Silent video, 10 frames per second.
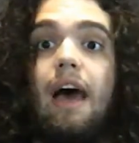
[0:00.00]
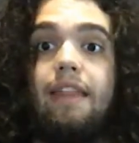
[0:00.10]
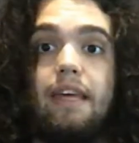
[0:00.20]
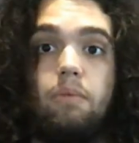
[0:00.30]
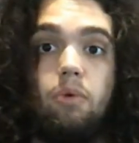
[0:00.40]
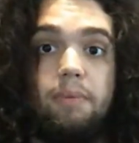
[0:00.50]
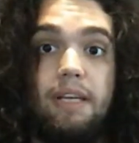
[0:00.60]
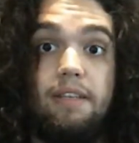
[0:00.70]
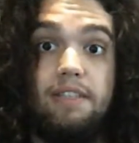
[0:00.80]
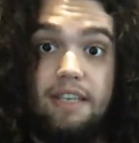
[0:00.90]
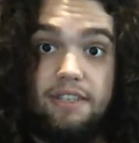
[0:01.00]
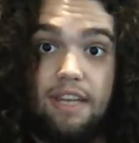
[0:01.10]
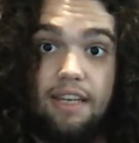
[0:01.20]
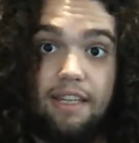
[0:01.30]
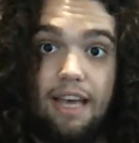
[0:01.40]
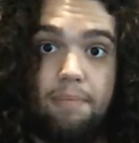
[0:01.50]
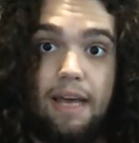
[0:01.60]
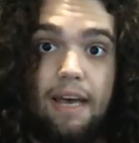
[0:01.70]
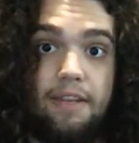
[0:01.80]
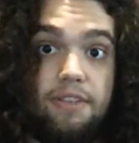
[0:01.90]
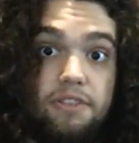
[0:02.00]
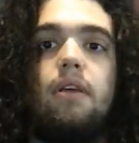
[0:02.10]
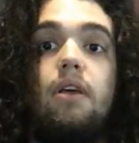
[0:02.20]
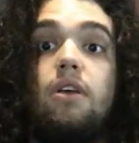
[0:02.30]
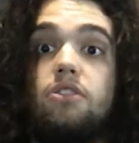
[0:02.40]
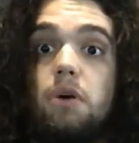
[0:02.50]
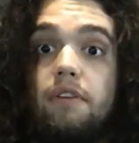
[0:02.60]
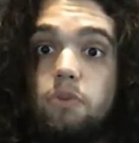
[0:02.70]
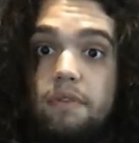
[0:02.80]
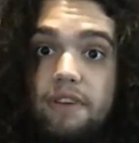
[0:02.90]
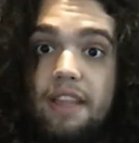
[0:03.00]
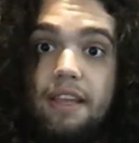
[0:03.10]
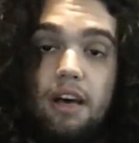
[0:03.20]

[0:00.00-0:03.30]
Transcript: and then we'll be descending that pattern. So after we've hit the